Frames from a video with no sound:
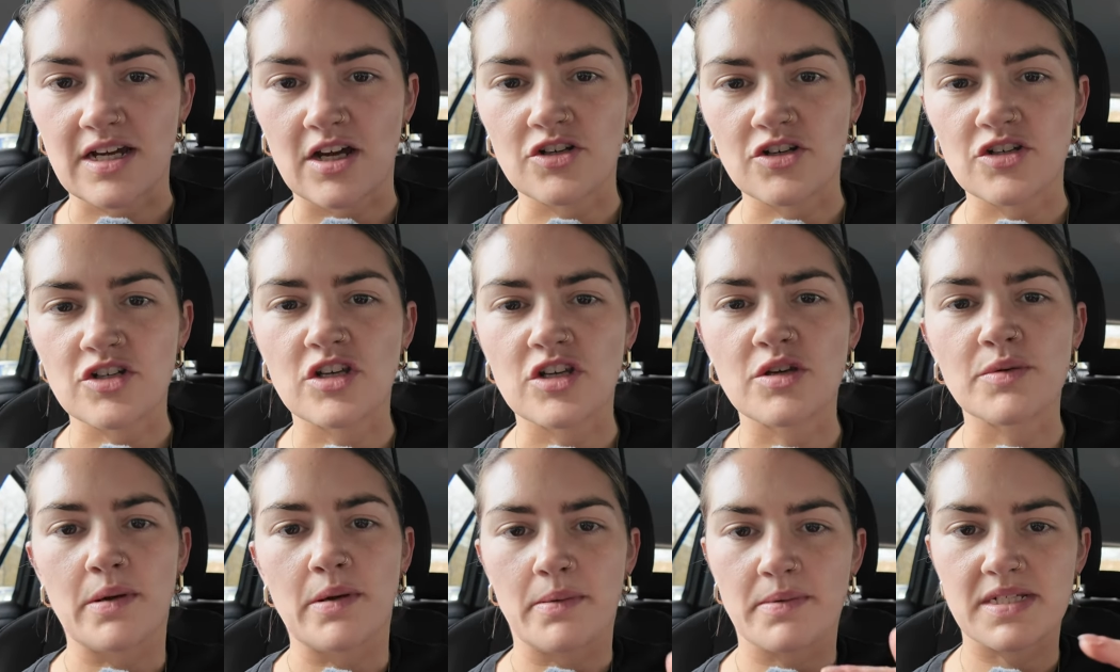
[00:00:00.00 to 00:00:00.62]
I
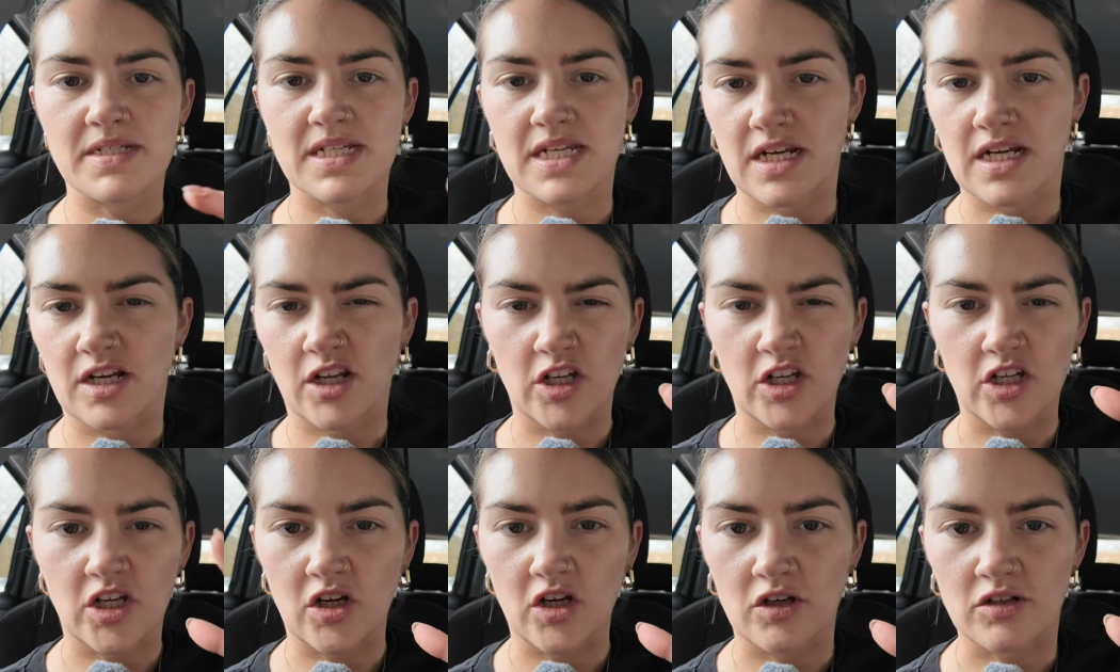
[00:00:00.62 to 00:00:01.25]
knew it was in
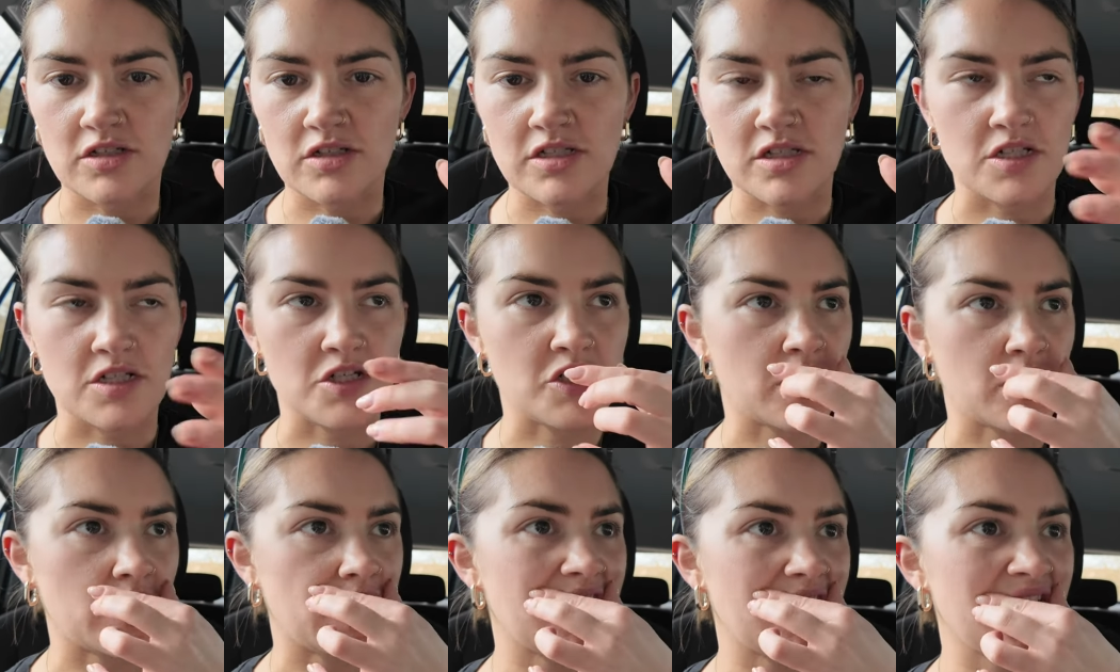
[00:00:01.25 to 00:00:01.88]
like
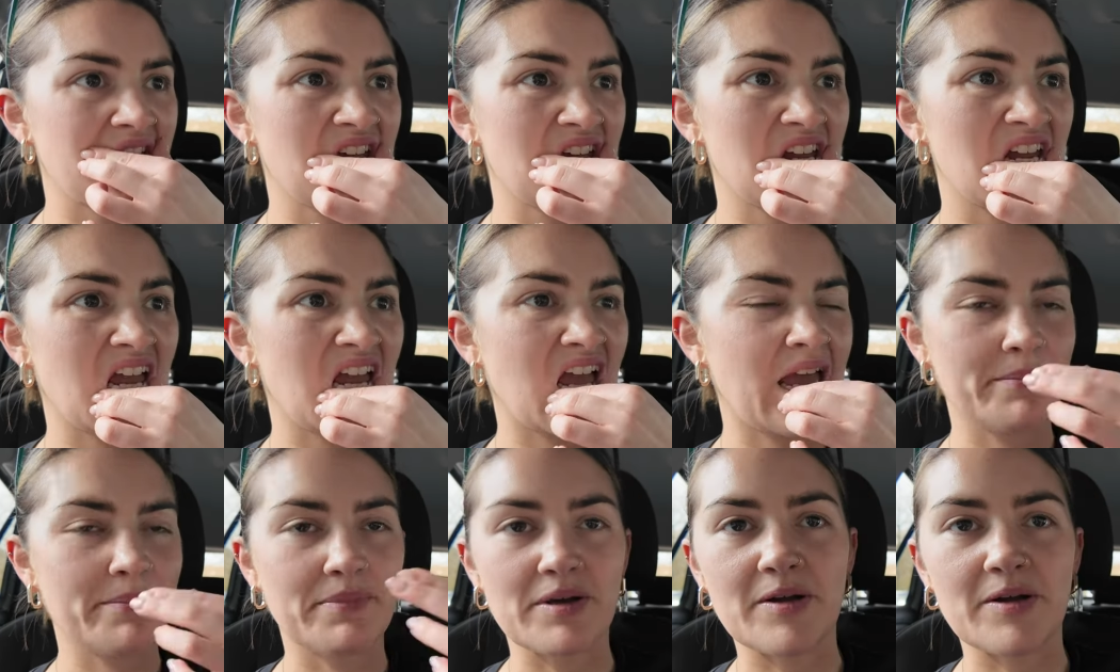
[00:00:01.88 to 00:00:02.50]
Gloucestershire,
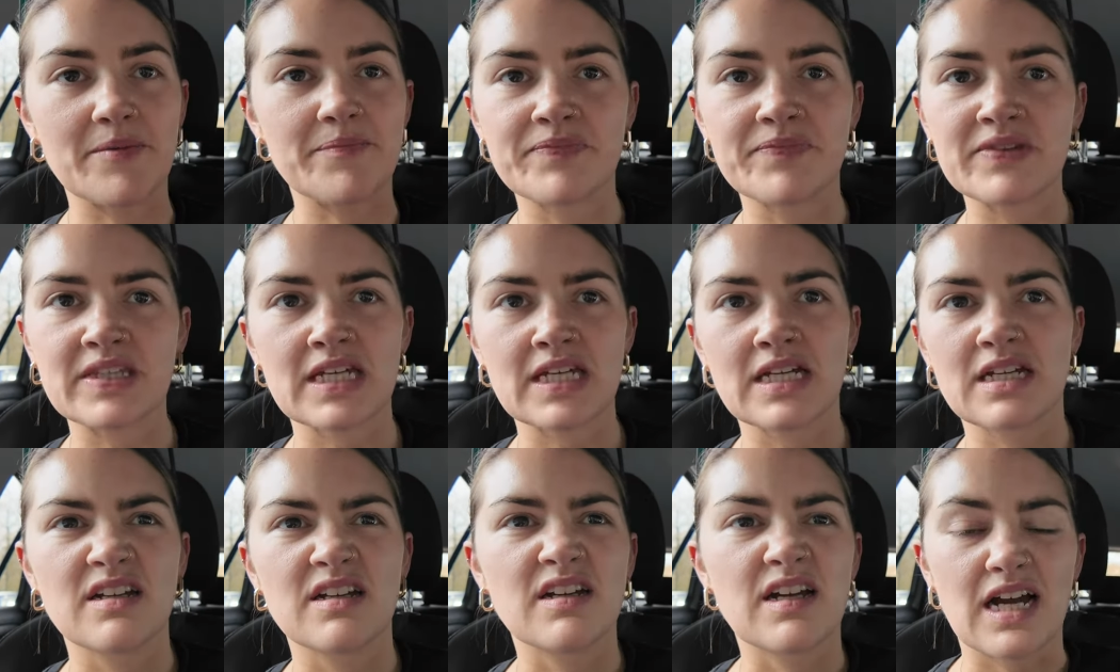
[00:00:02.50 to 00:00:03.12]
but
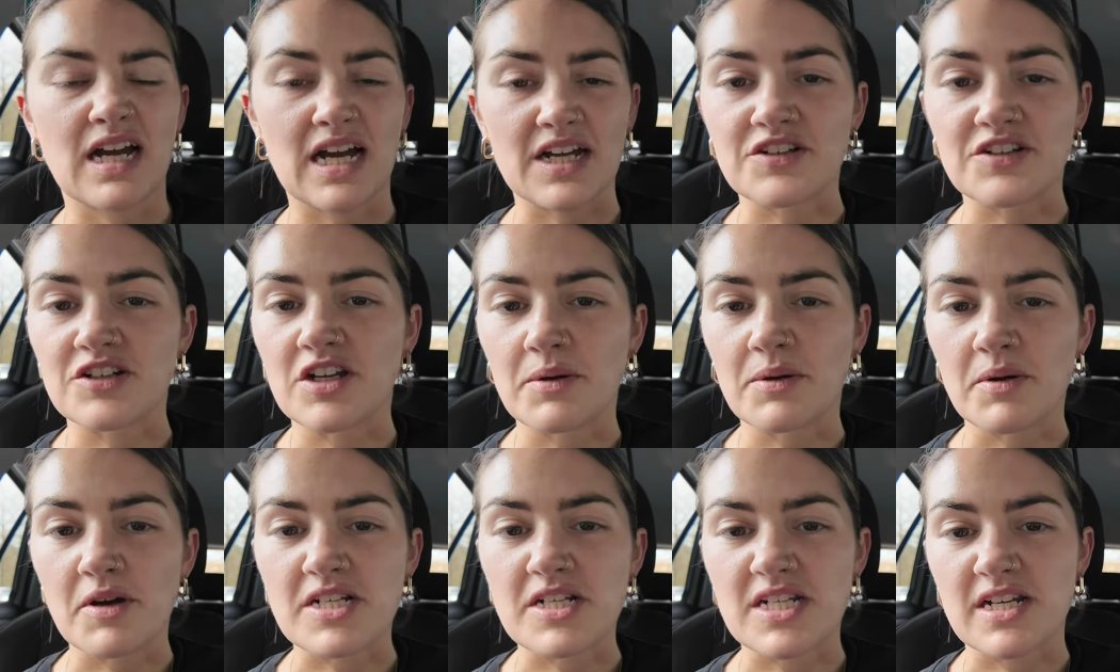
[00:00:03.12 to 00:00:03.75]
had
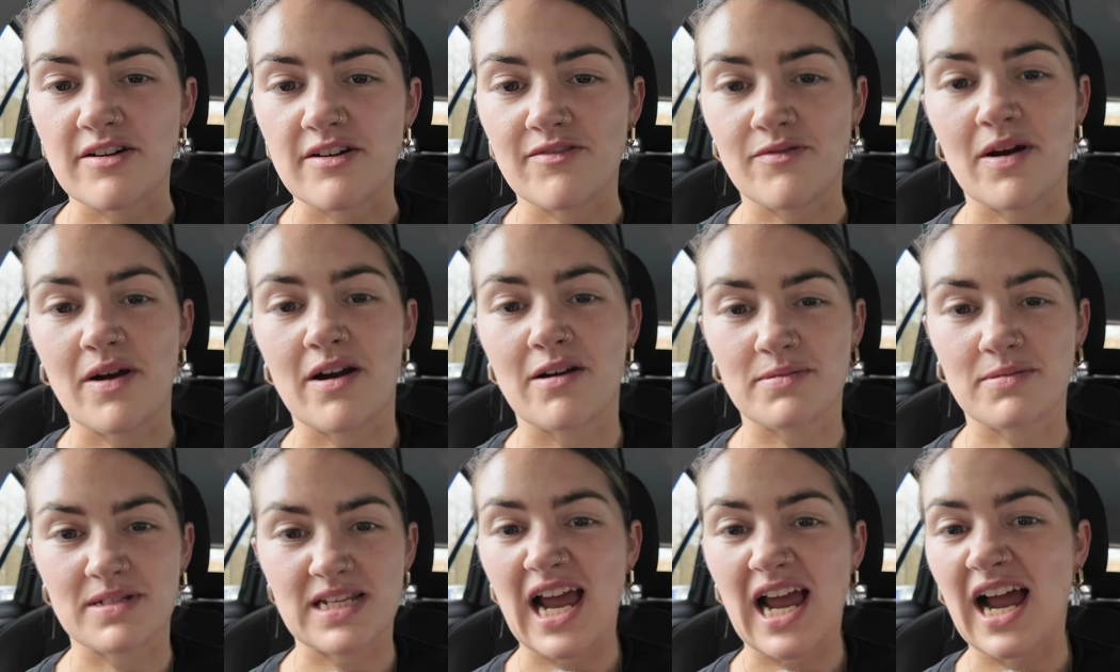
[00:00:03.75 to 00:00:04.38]
no idea of where
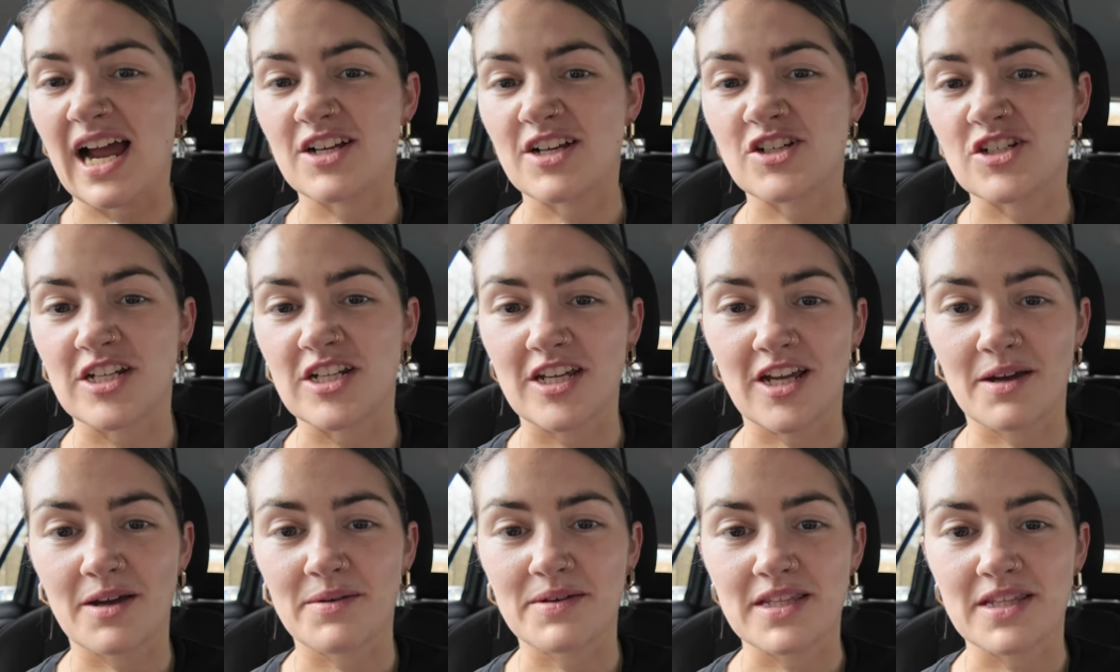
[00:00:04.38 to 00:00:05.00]
I was
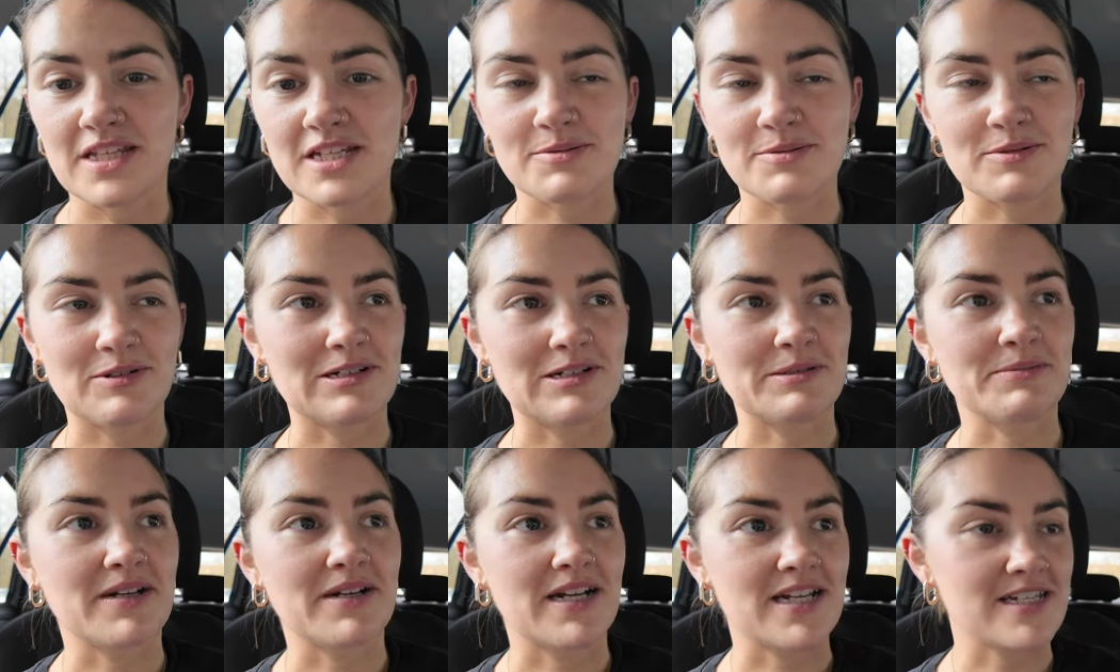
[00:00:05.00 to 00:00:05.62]
actually going this
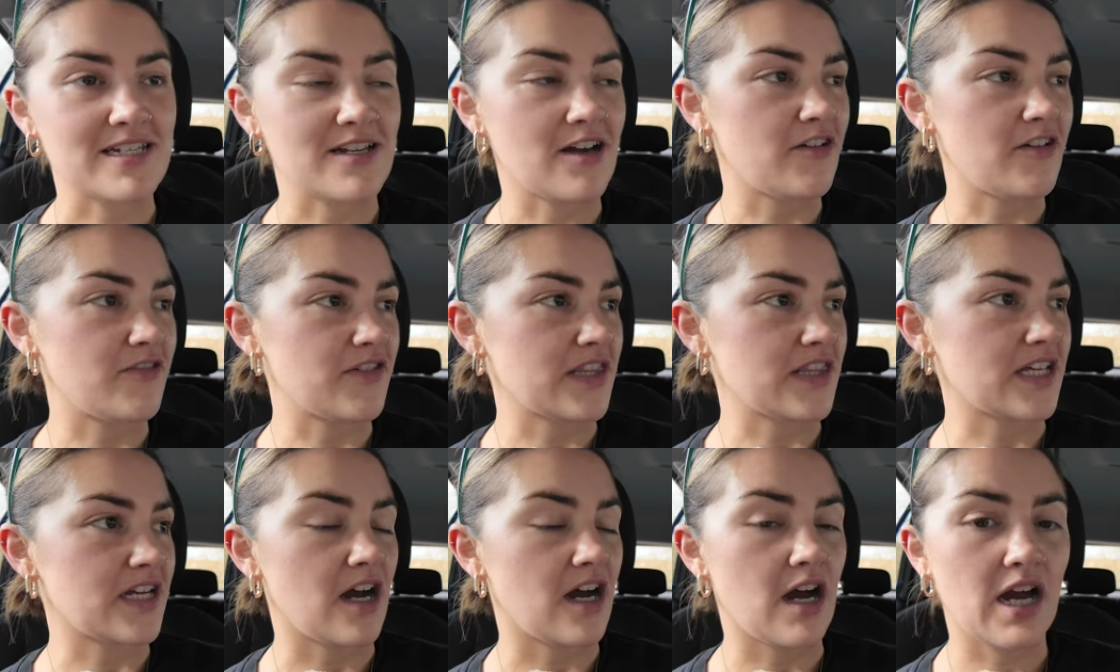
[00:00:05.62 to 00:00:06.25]
morning when I set off
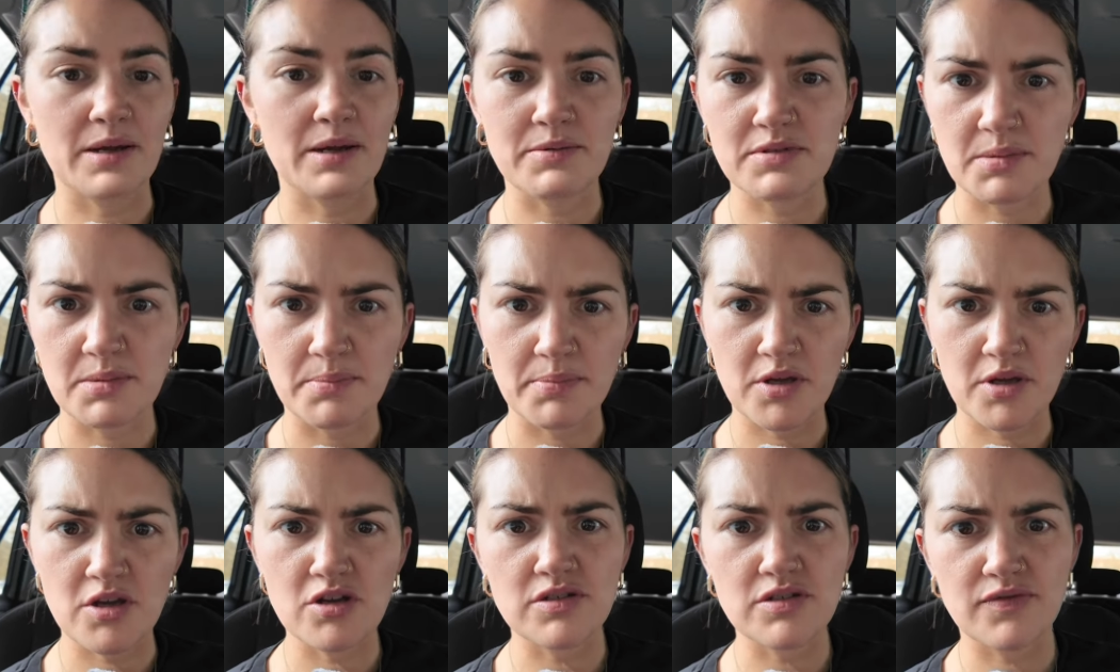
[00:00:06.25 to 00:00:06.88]
in the car. It was a
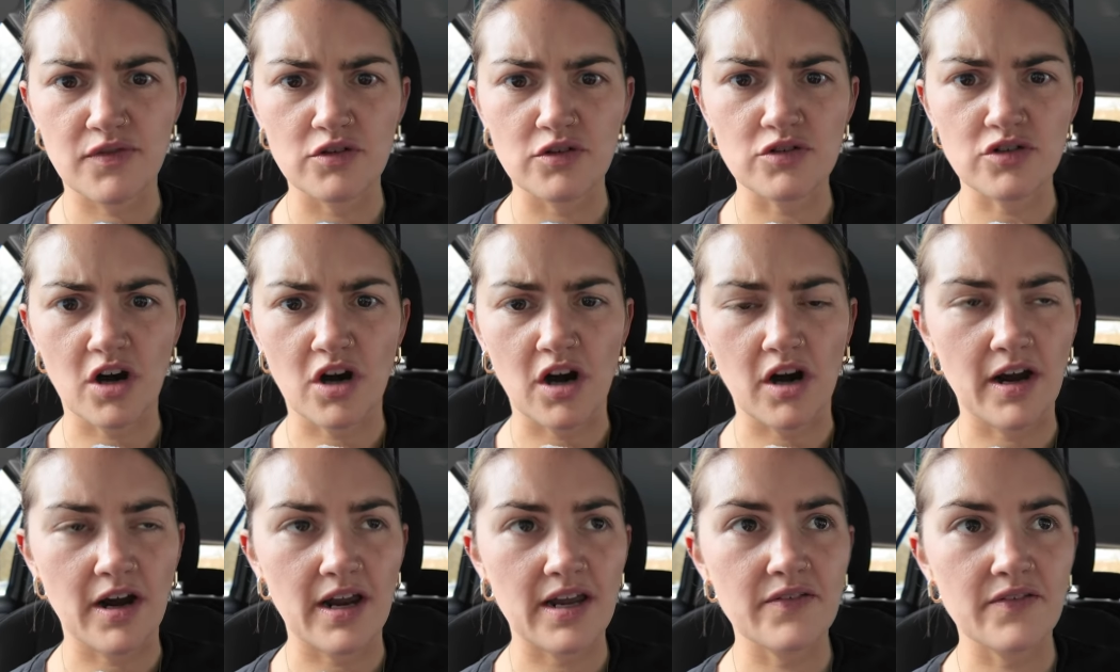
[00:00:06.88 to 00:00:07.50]
beautiful
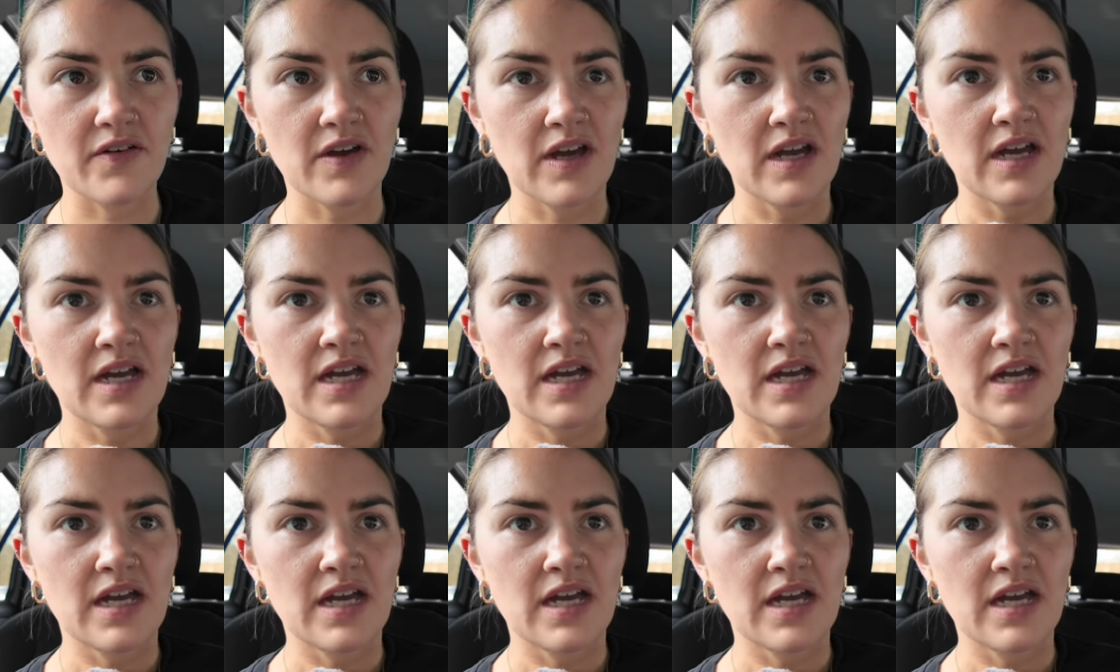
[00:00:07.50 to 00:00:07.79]
drive.